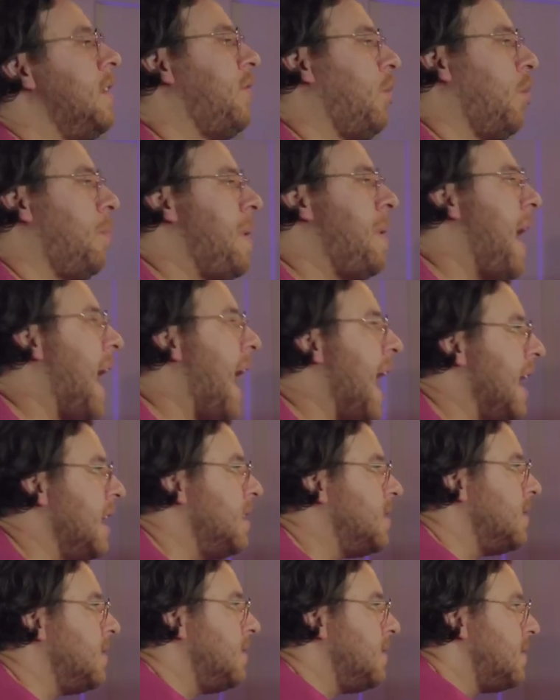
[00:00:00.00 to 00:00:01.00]
took me
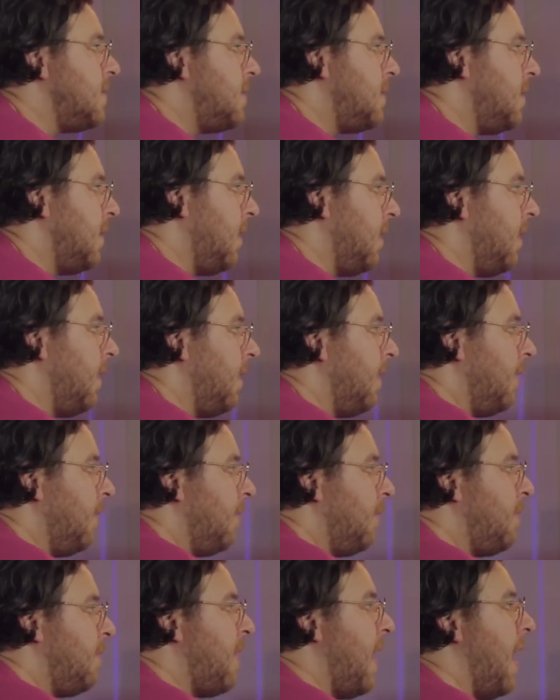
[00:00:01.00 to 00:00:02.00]
ages to
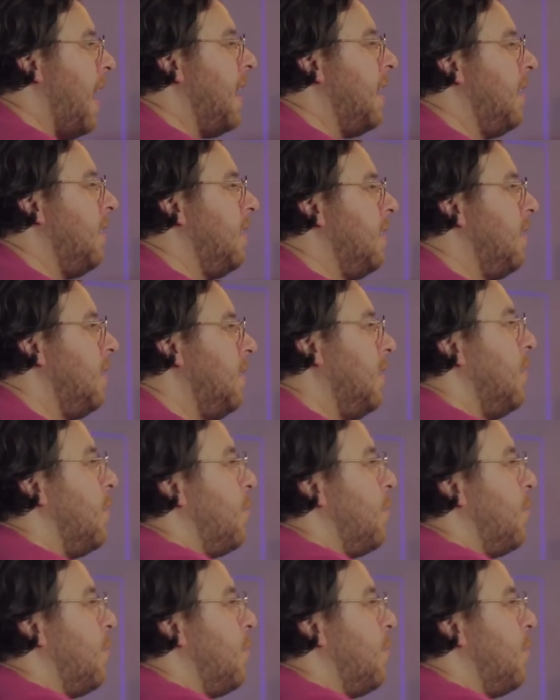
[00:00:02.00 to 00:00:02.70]
find the